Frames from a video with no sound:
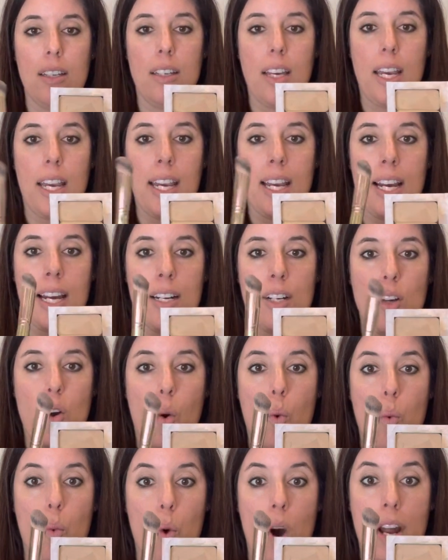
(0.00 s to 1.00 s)
and
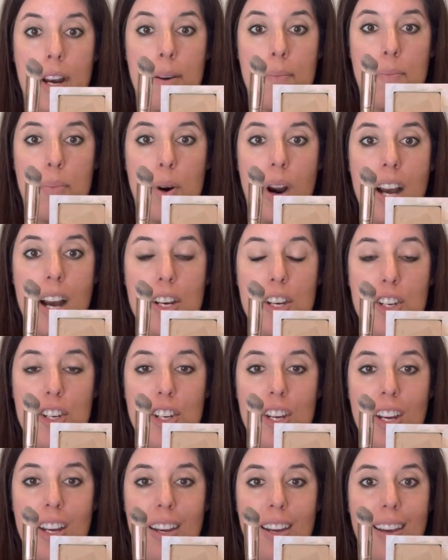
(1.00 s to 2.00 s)
one
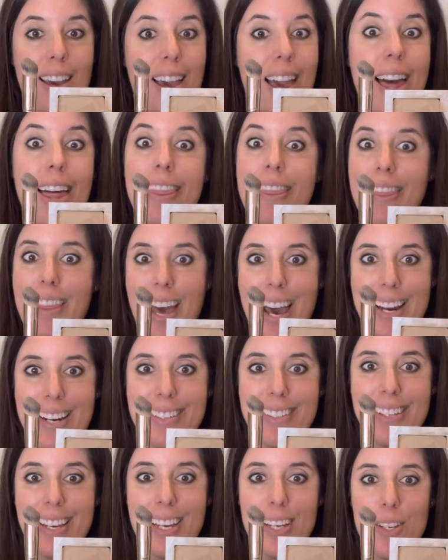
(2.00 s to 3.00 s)
brush, and that
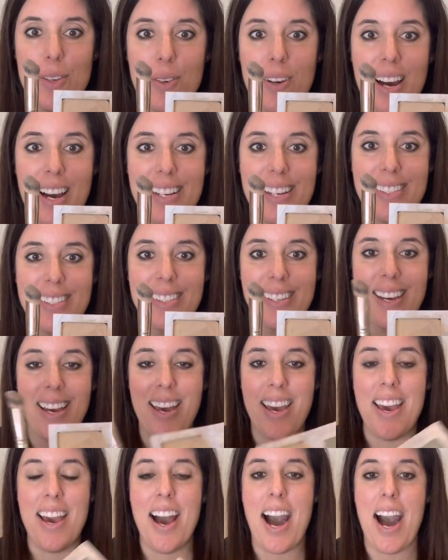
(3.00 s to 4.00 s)
is it, you guys.
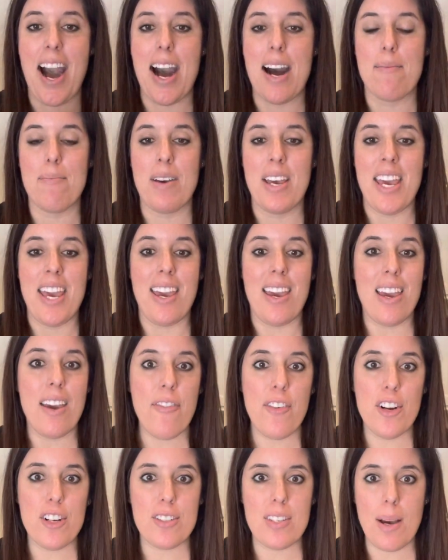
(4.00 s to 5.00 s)

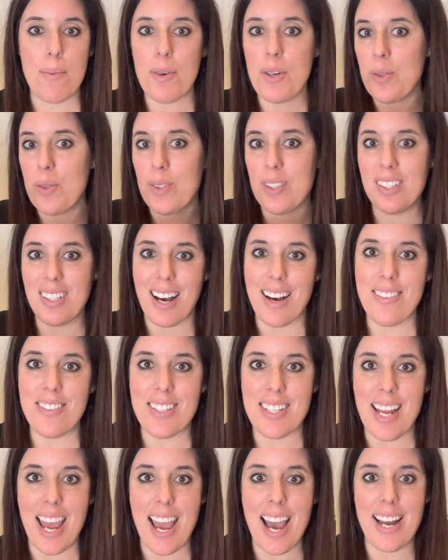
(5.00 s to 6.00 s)
If you're someone who loves
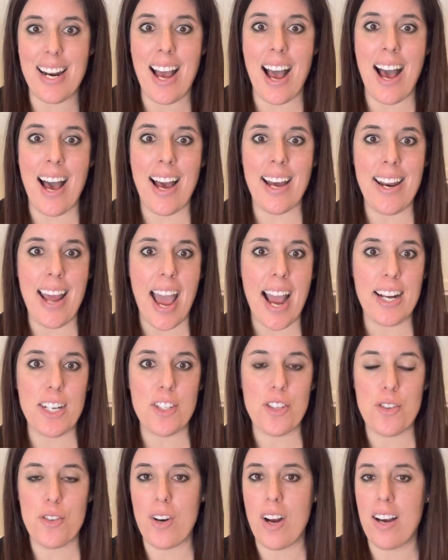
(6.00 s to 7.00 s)
to add on
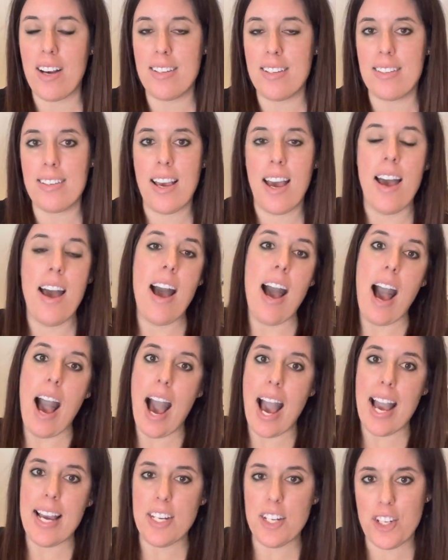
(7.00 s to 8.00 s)
extras,
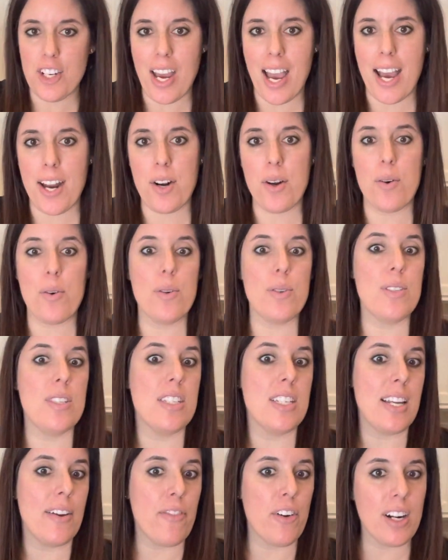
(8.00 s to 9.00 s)
eyeshadows,
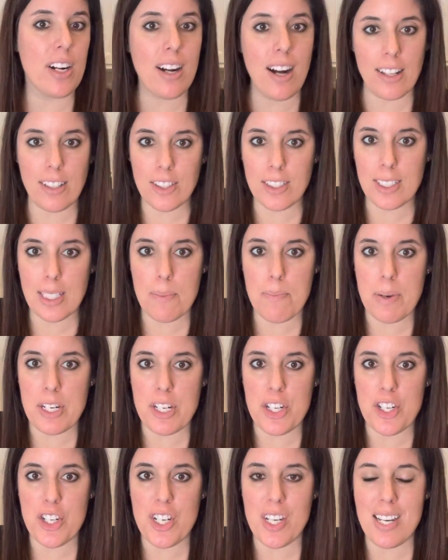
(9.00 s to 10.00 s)
different color lip
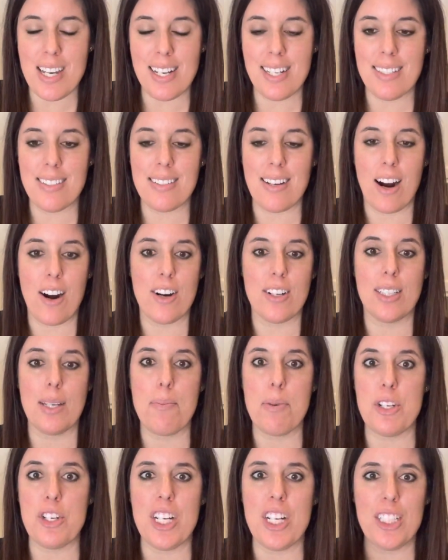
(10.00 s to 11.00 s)
and cheeks. Our lip
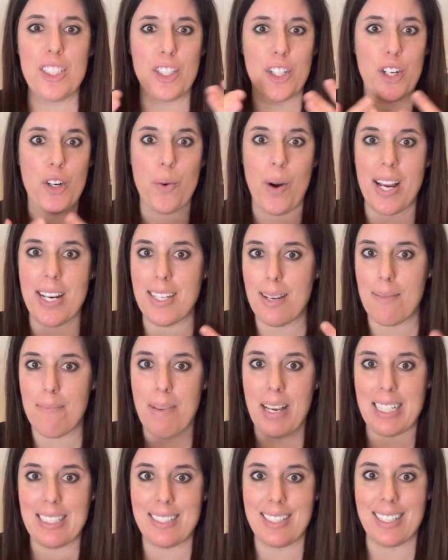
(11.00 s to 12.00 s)
and cheeks are great to
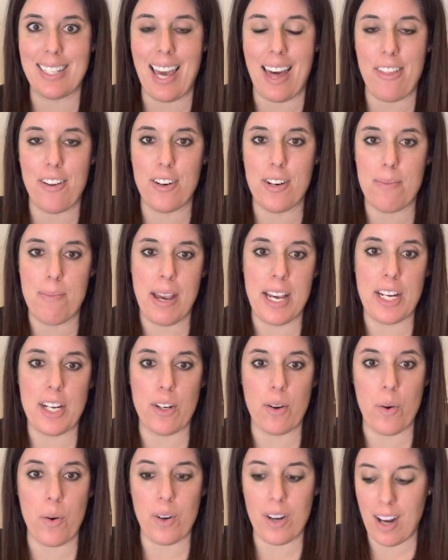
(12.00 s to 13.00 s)
mix together to make
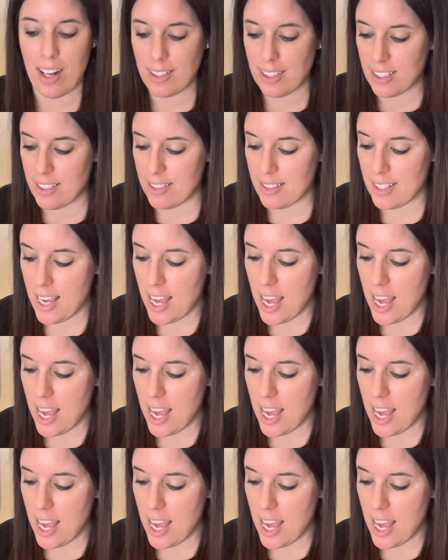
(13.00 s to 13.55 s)
your own colors.